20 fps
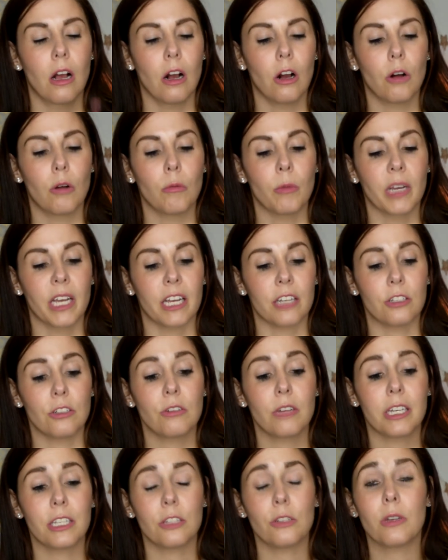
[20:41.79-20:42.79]
Oh my gosh,
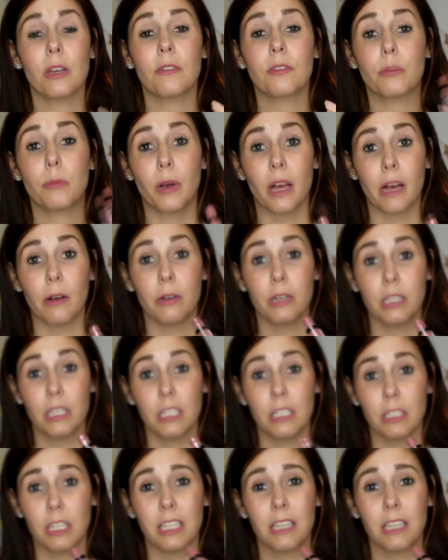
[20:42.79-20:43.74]
you guys, you have to buy one of these.